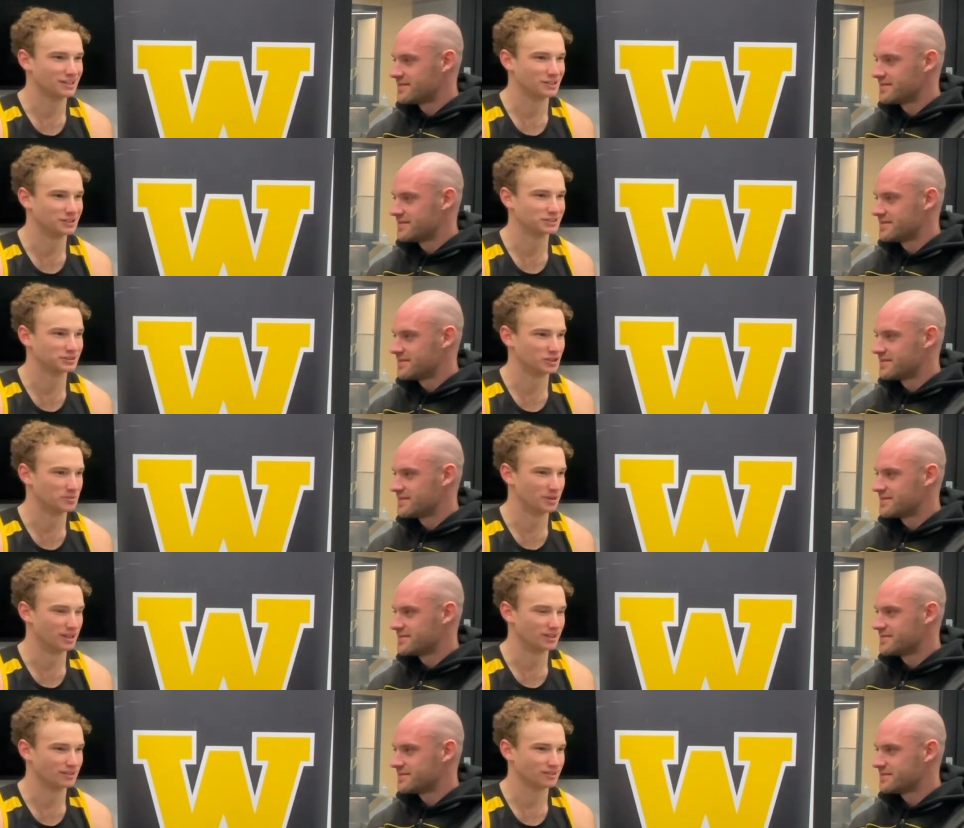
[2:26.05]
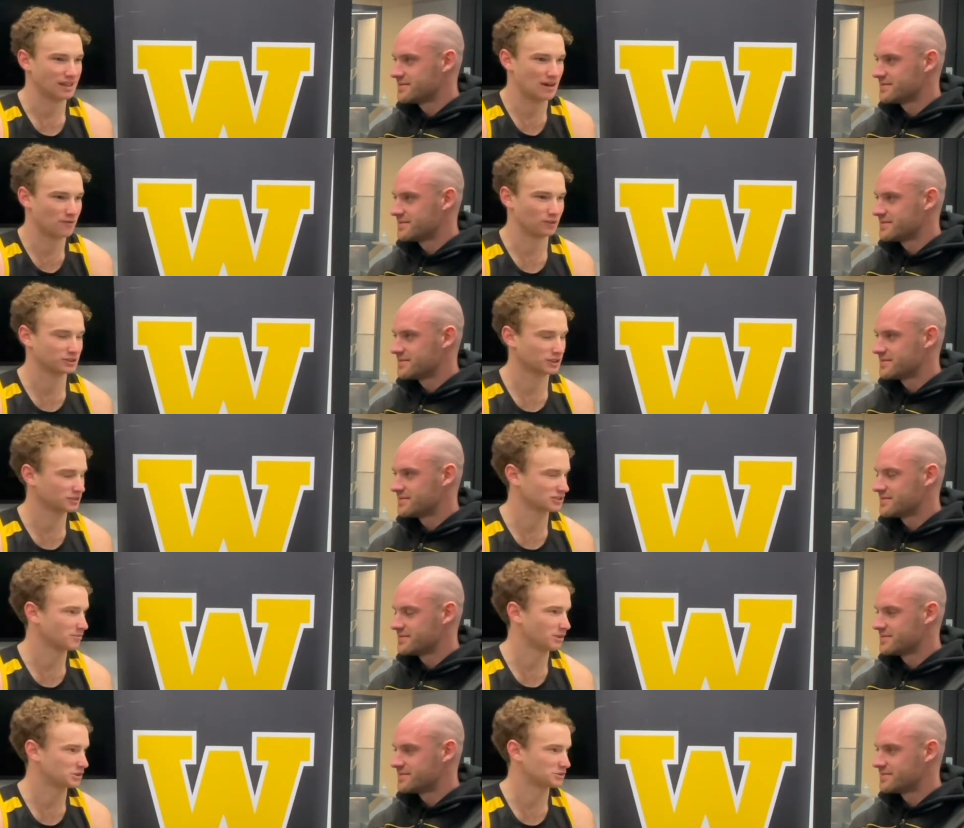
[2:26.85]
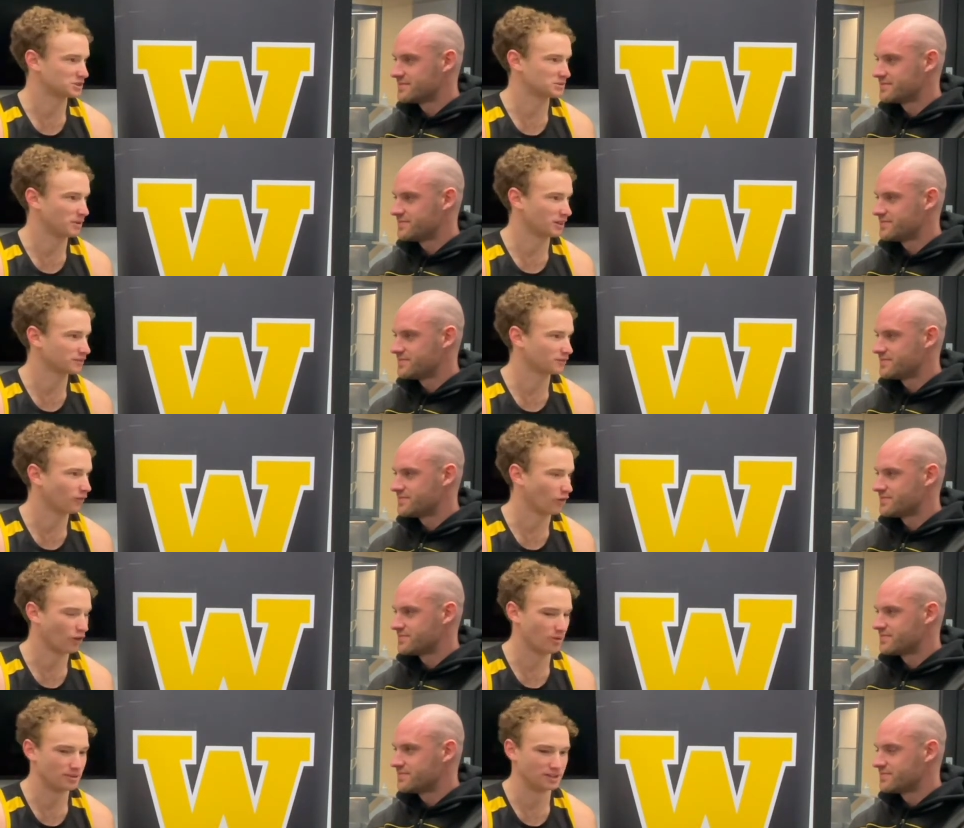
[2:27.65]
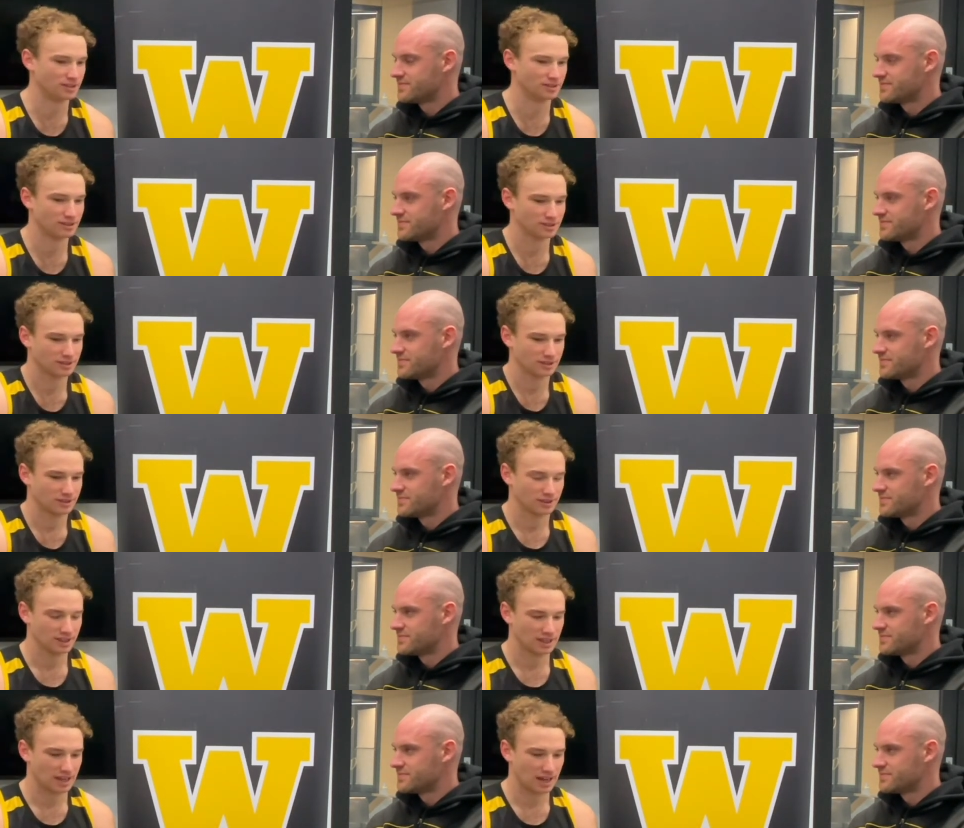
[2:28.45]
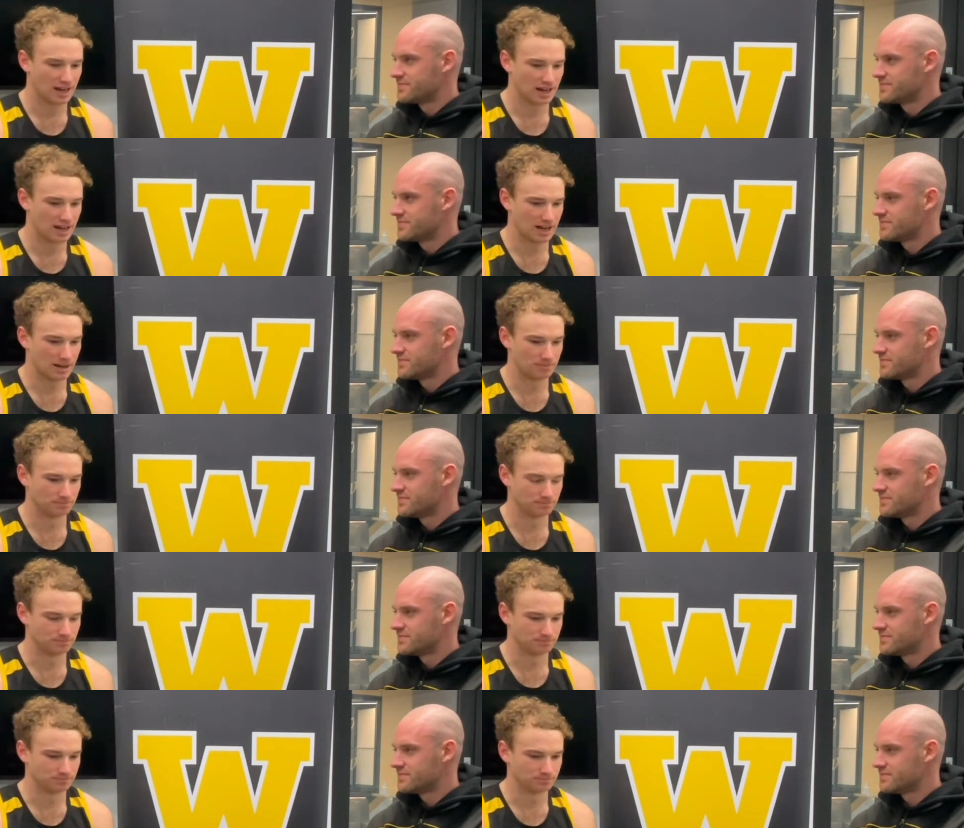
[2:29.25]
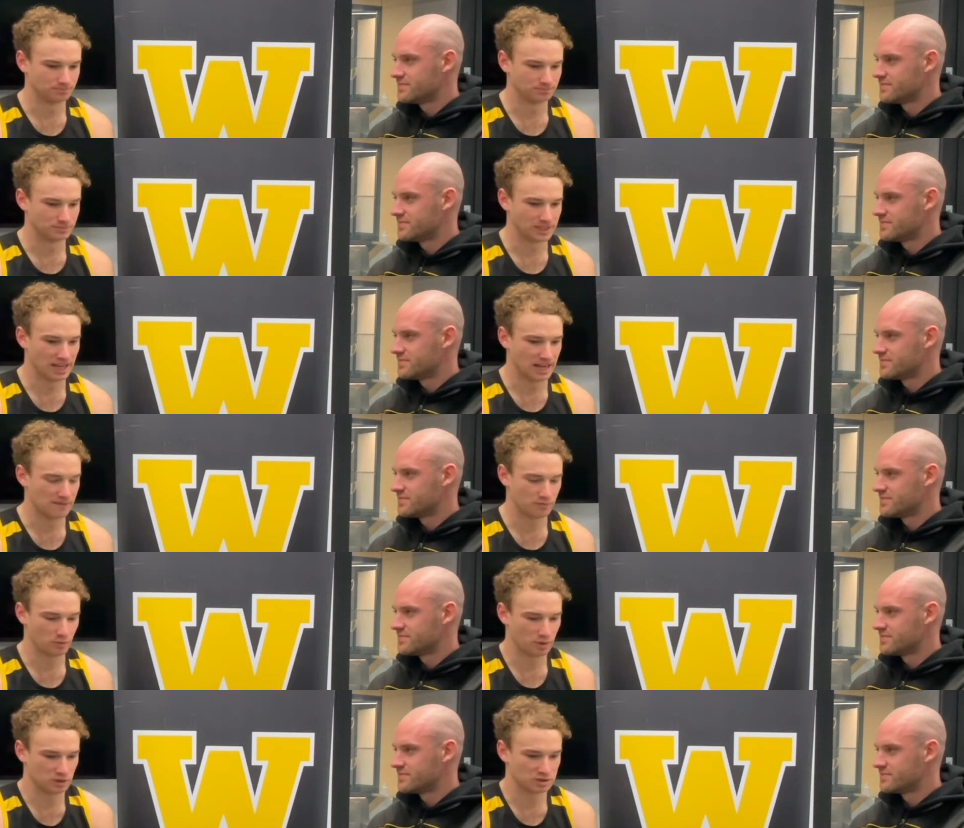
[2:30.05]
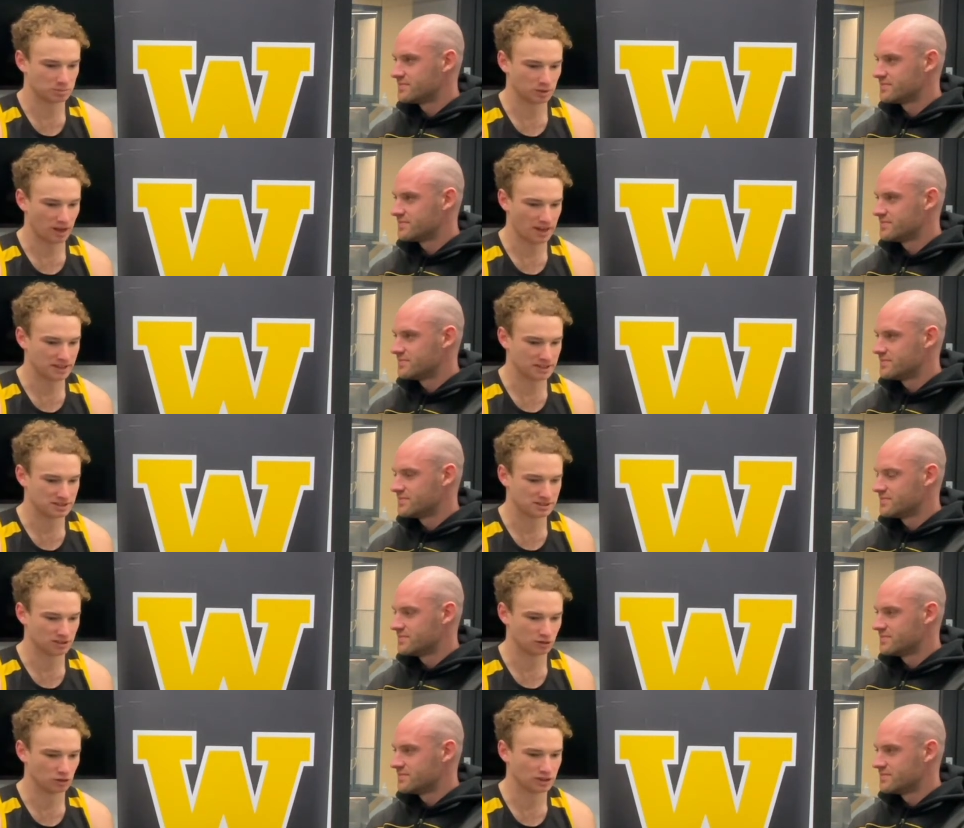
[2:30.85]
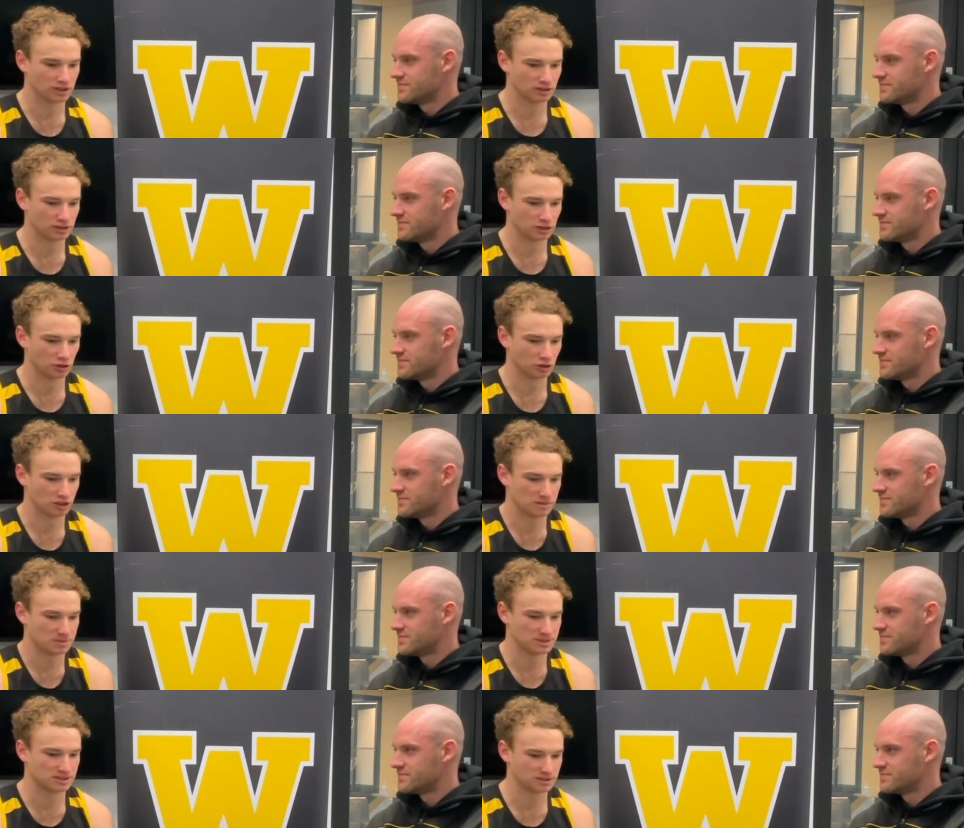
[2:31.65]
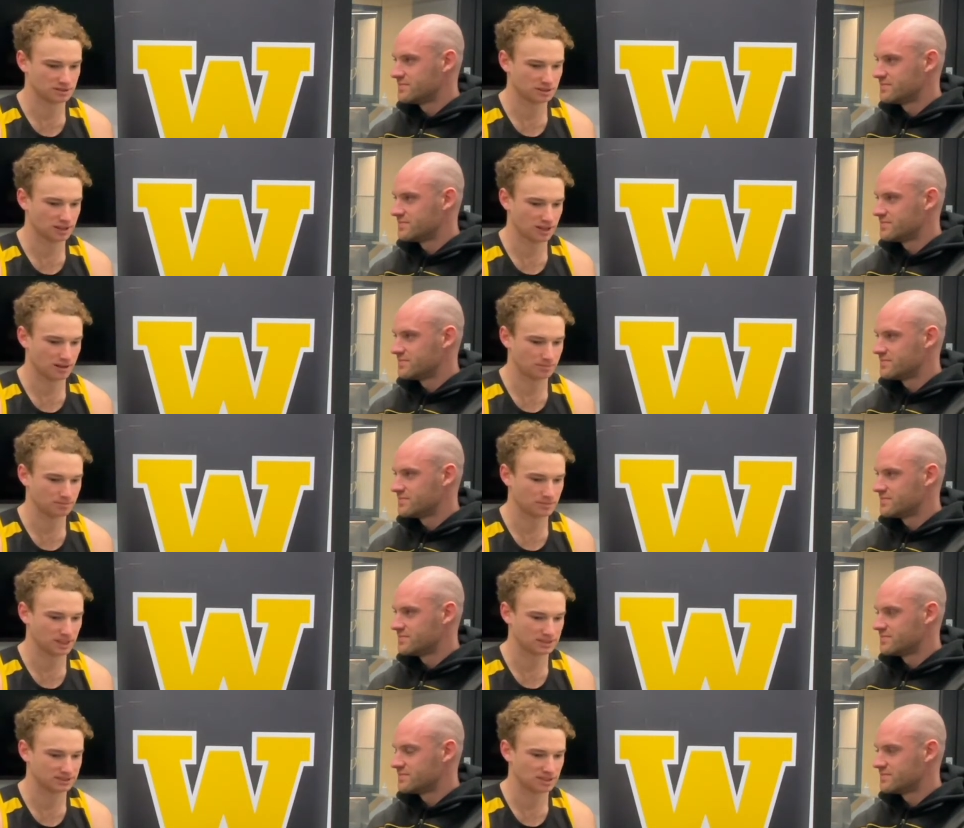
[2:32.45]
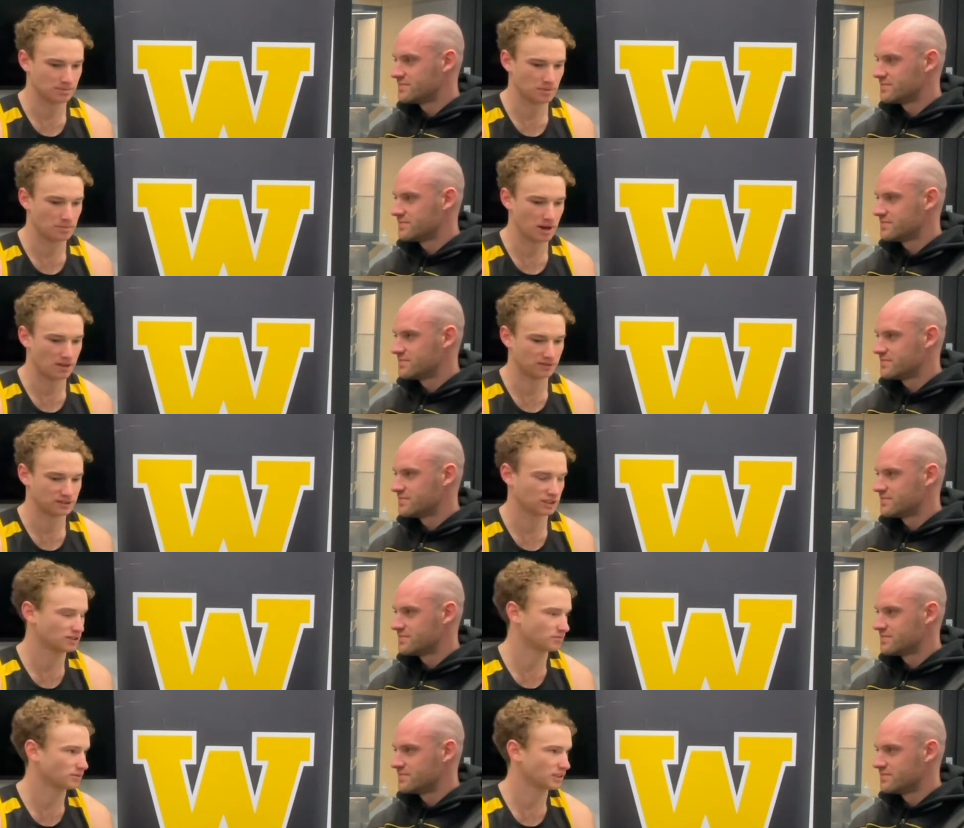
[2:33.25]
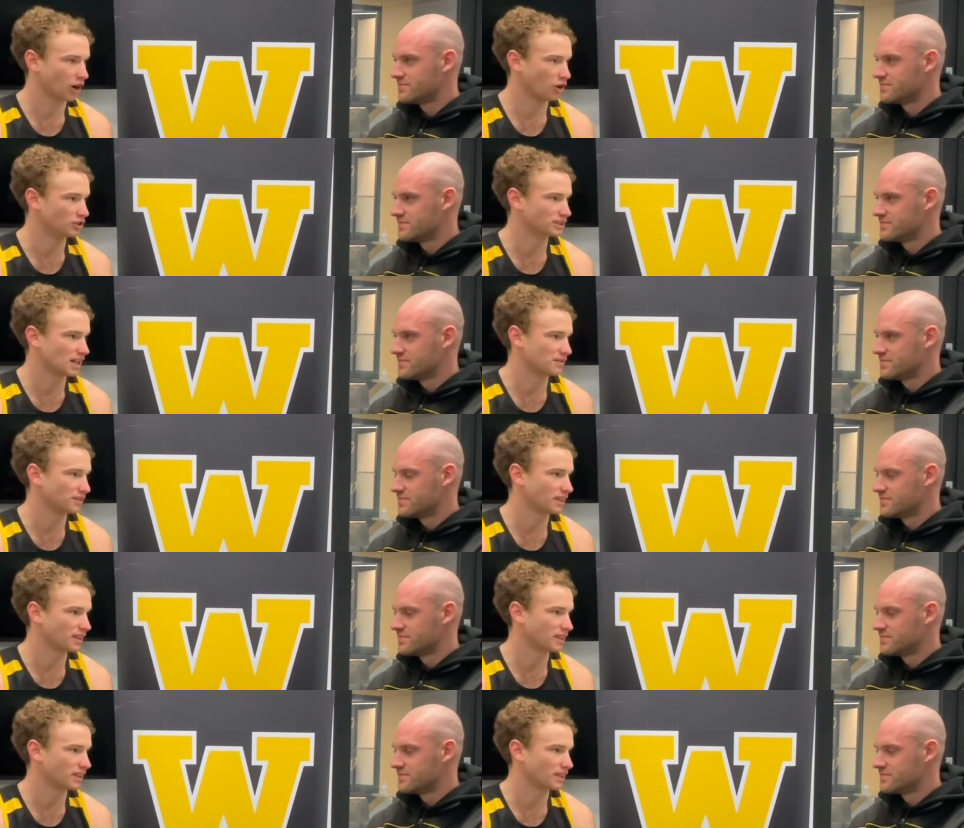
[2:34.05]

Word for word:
Speaker 1: used to, but everyone's got so much respect for him, and um, yeah, everyone who's playing, you sort of look you look at him as um, that step above as a coach even